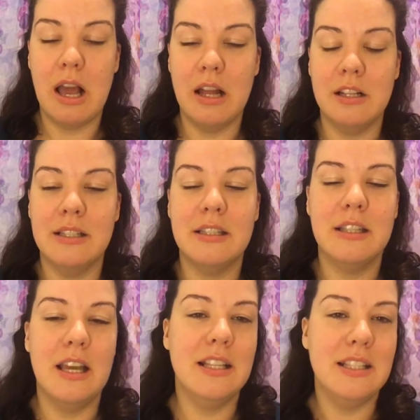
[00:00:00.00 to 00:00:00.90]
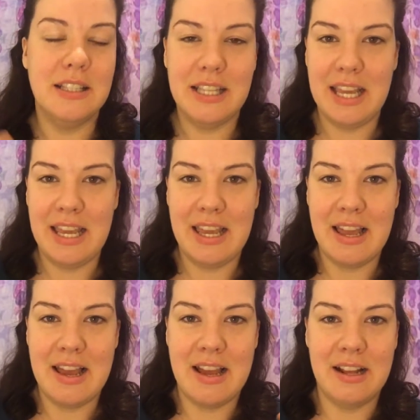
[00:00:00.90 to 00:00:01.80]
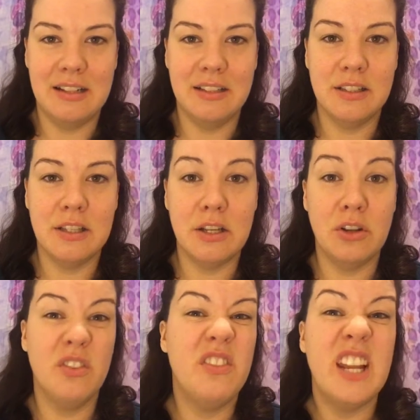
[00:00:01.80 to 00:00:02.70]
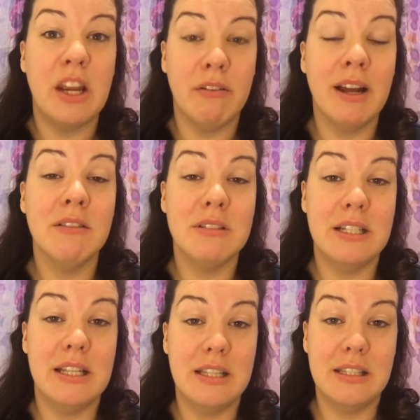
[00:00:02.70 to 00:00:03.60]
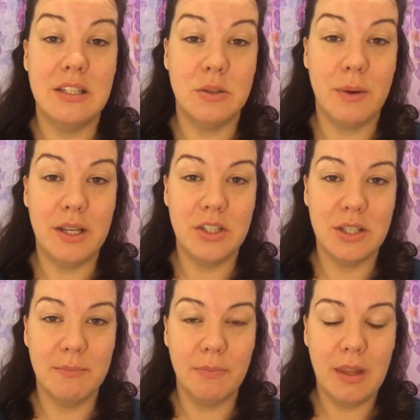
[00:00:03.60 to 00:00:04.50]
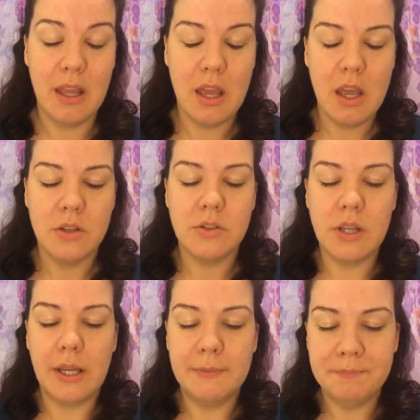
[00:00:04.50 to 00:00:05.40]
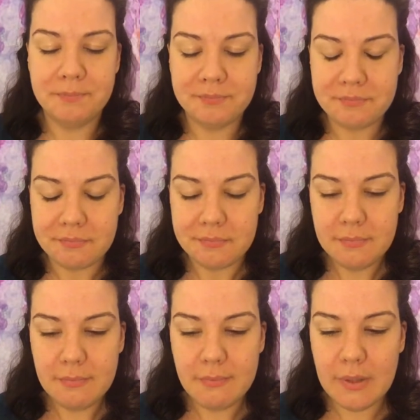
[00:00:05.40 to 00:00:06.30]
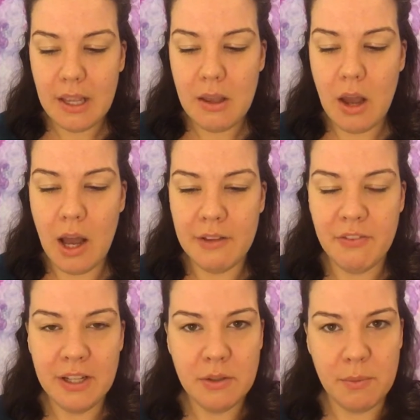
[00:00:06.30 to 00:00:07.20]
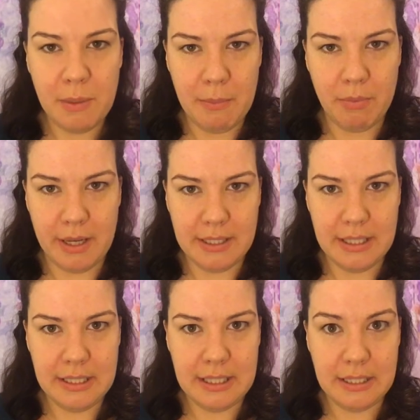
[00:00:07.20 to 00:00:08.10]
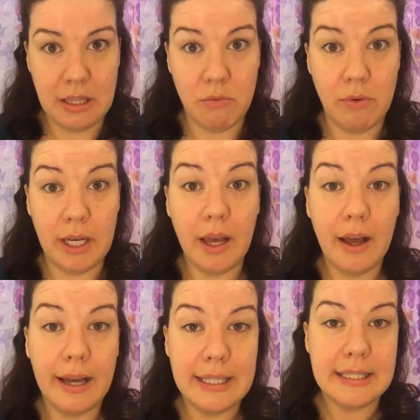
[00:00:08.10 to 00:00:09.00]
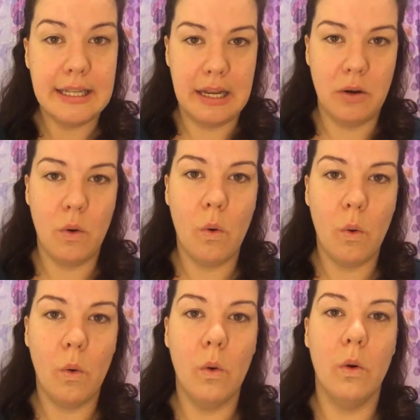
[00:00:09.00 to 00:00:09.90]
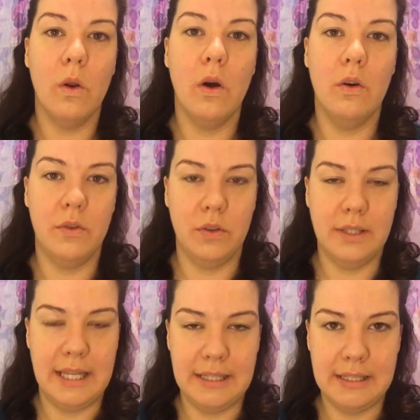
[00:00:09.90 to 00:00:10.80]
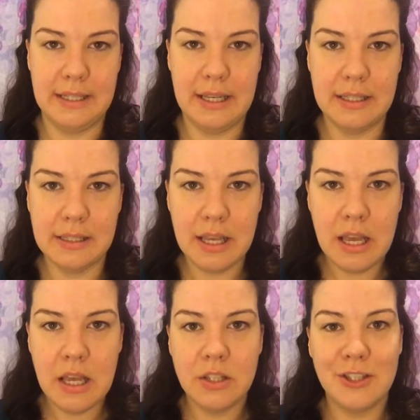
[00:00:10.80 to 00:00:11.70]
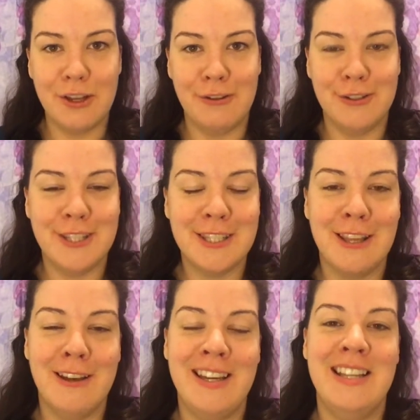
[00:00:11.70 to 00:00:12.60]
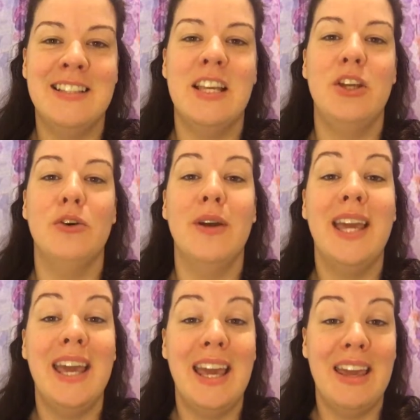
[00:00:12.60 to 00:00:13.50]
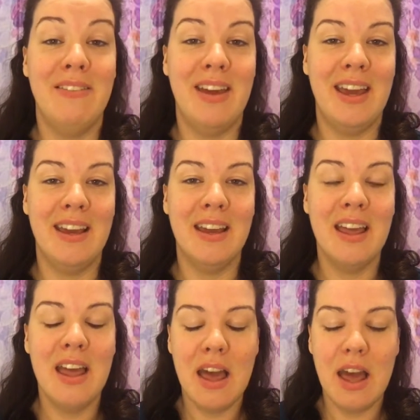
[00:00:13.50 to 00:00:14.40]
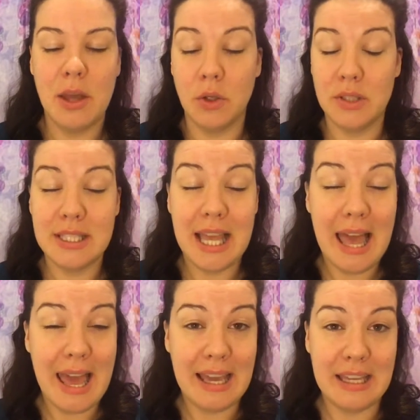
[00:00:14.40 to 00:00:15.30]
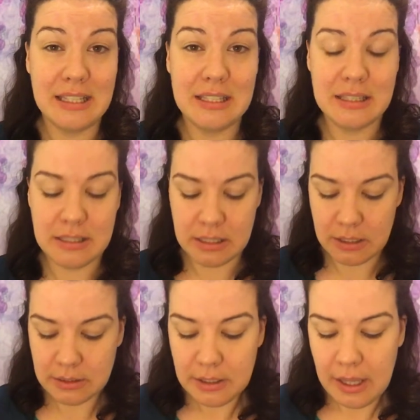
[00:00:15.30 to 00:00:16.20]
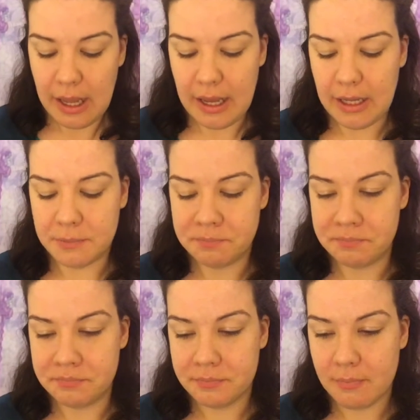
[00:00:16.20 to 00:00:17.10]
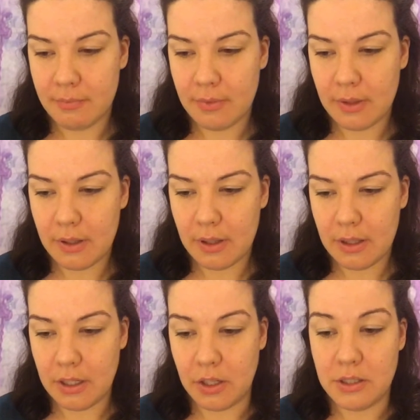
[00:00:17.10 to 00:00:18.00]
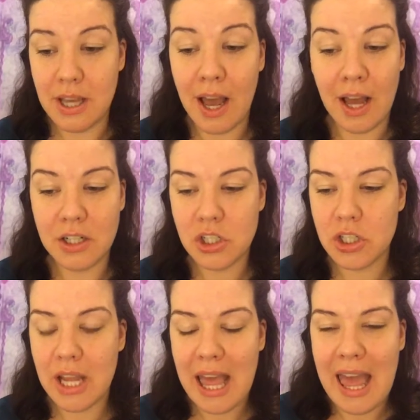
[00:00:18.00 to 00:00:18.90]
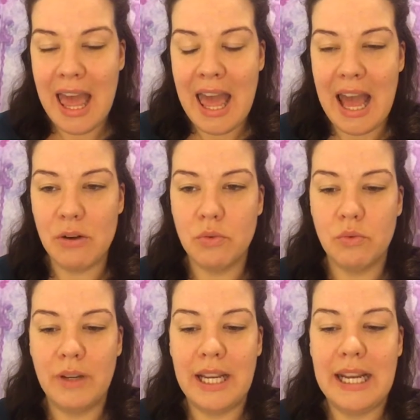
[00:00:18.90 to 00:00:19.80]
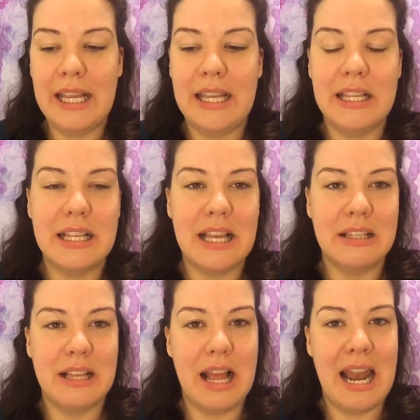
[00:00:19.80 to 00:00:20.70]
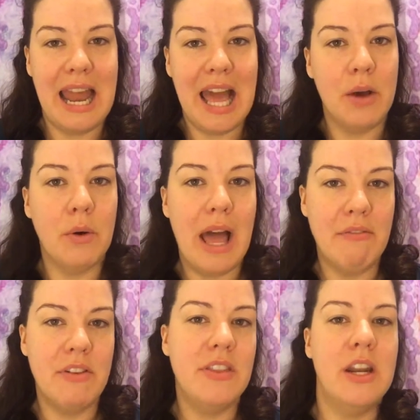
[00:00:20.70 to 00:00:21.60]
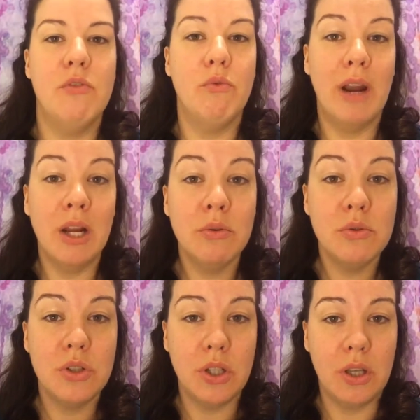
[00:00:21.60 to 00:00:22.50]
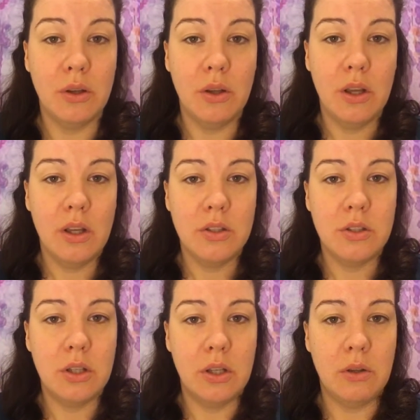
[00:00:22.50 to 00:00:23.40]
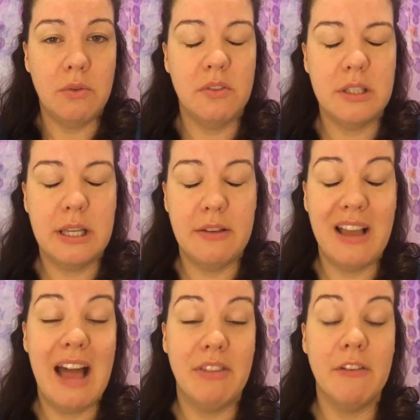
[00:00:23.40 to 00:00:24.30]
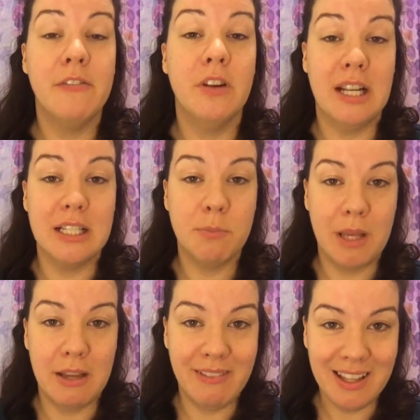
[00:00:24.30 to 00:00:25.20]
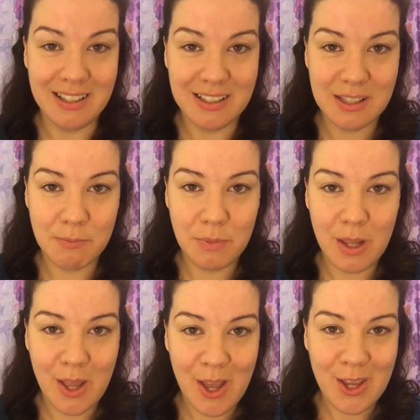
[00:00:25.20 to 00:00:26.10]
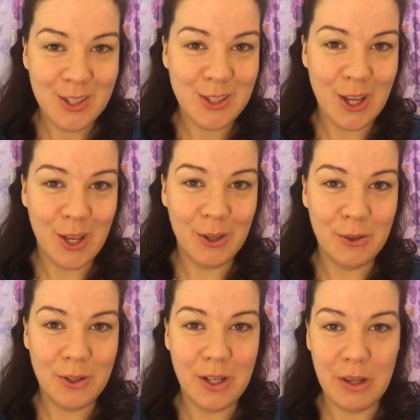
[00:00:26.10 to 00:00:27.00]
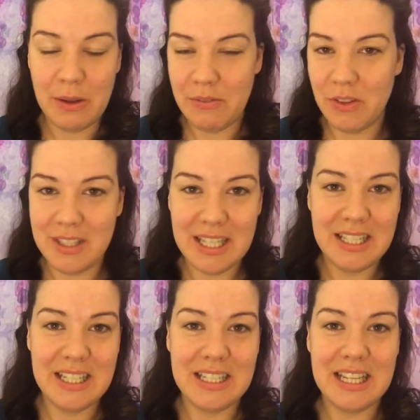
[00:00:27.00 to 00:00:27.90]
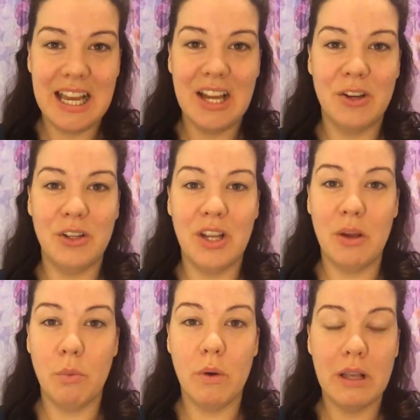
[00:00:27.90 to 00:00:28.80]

uncertainty and not feeling grounded in the situation. So I find that being present is like really heightening all of your senses. So your sight, your hearing, your taste, you know, touch, and really allow everything around you to have that full experience. So, you know, if you're sitting down, you know,